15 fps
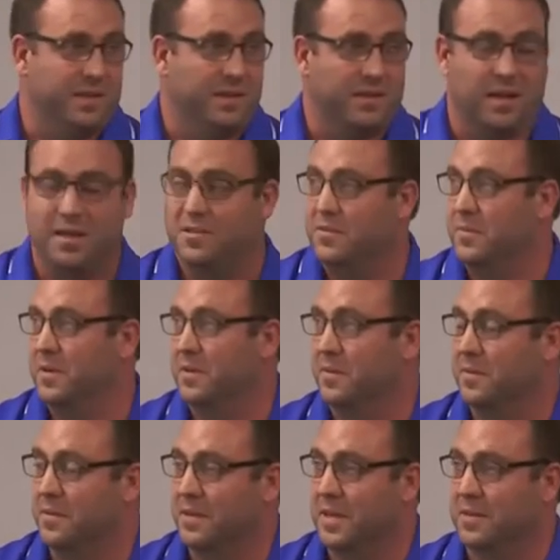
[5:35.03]
of the College of American
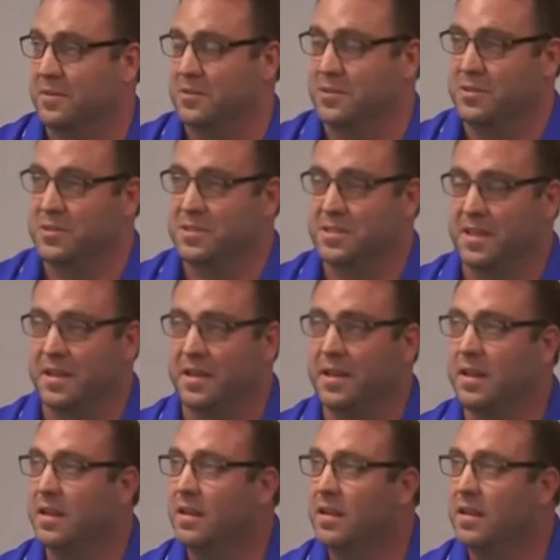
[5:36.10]
Foot and Ankle Surgeons, and